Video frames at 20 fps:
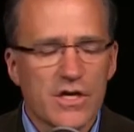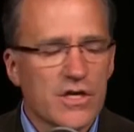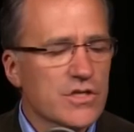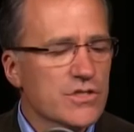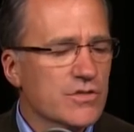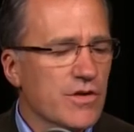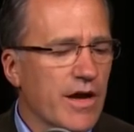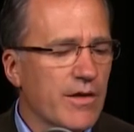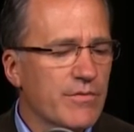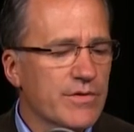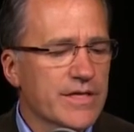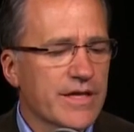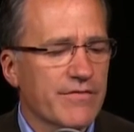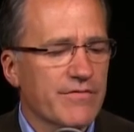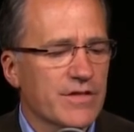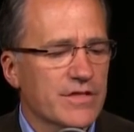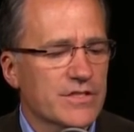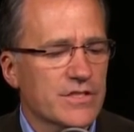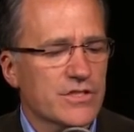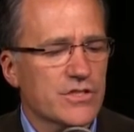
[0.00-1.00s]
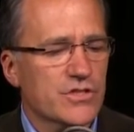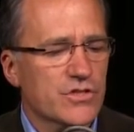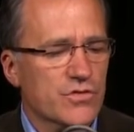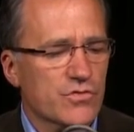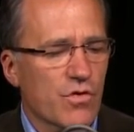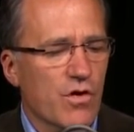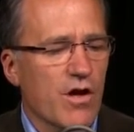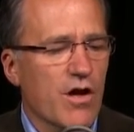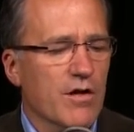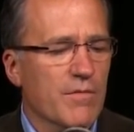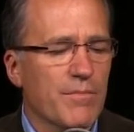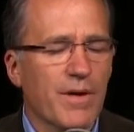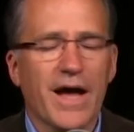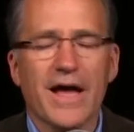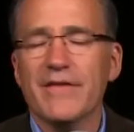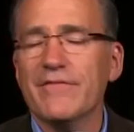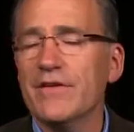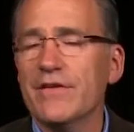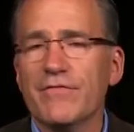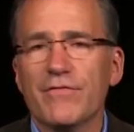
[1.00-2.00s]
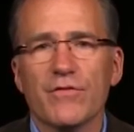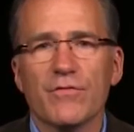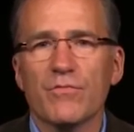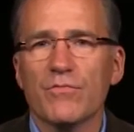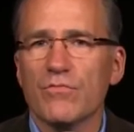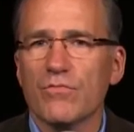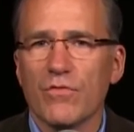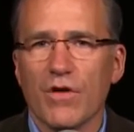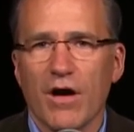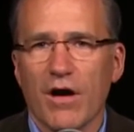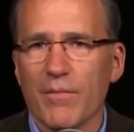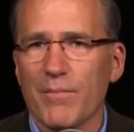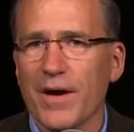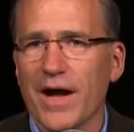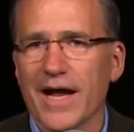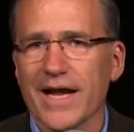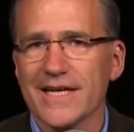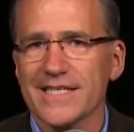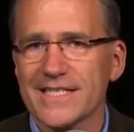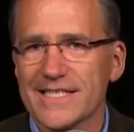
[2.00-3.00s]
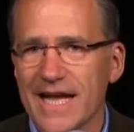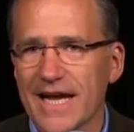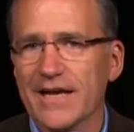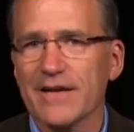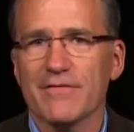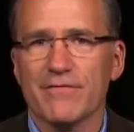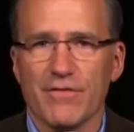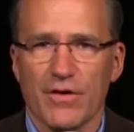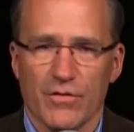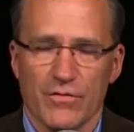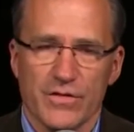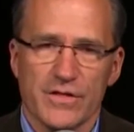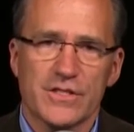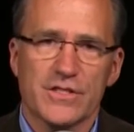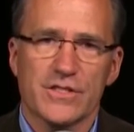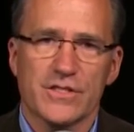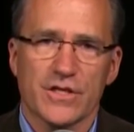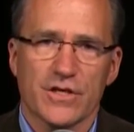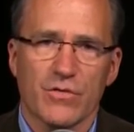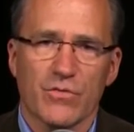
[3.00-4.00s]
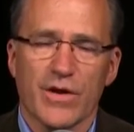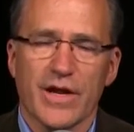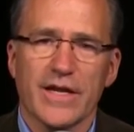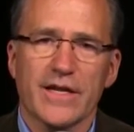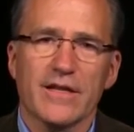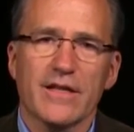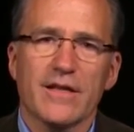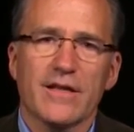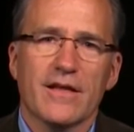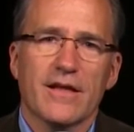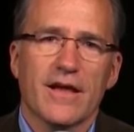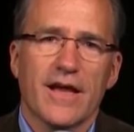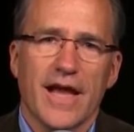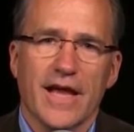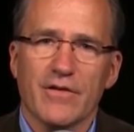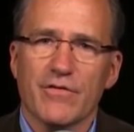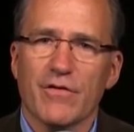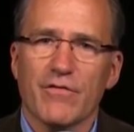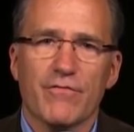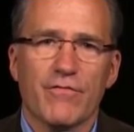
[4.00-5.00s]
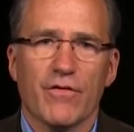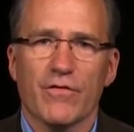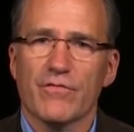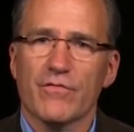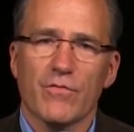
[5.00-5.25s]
So I would give this a strong buy. Even if you are buying a second phone, this is a great Android phone.